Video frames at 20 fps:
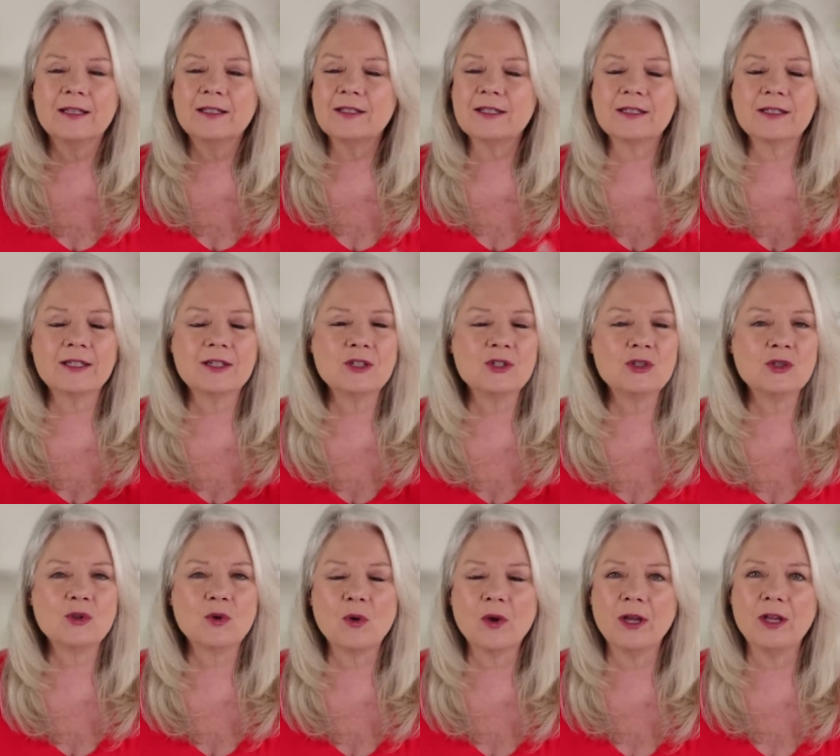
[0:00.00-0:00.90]
just
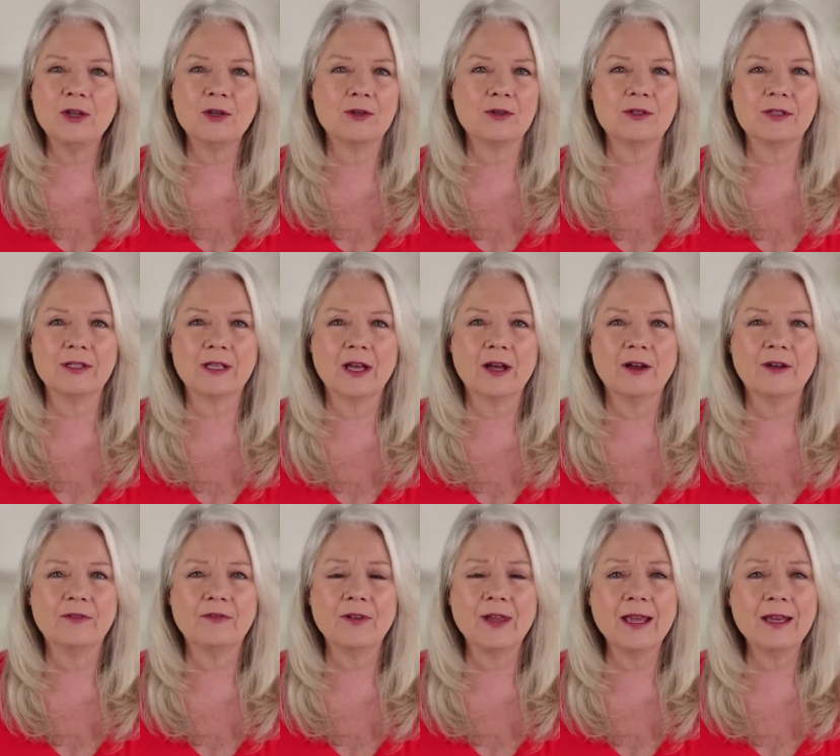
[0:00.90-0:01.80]
enjoy
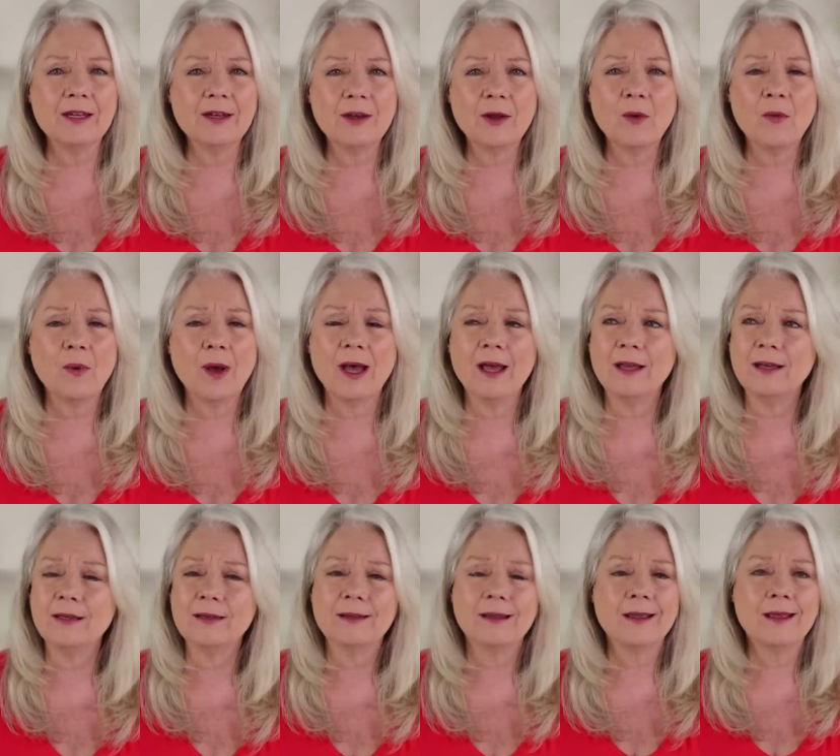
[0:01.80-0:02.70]
yourself and you know
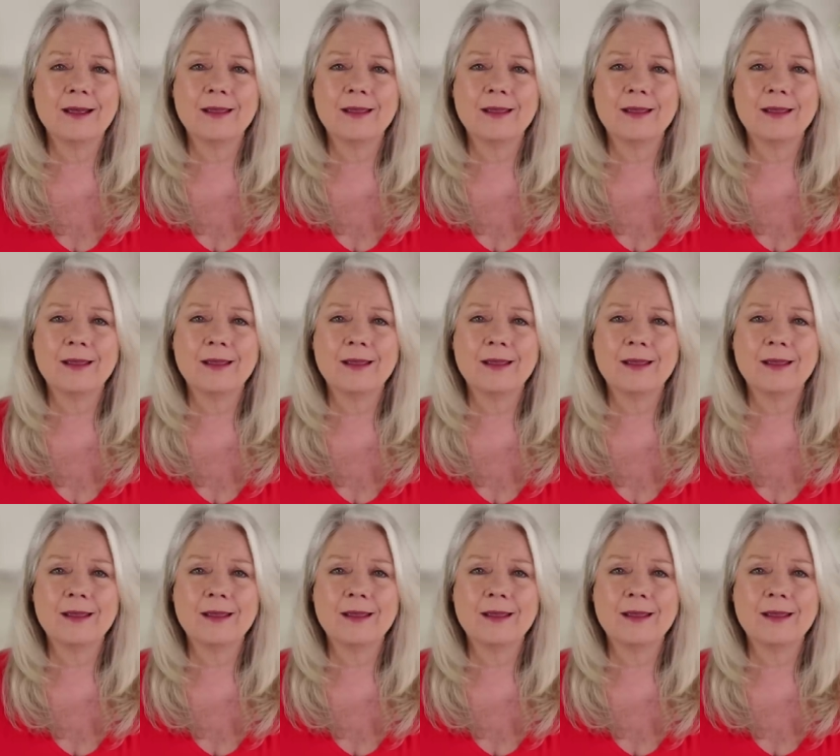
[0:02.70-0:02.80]
what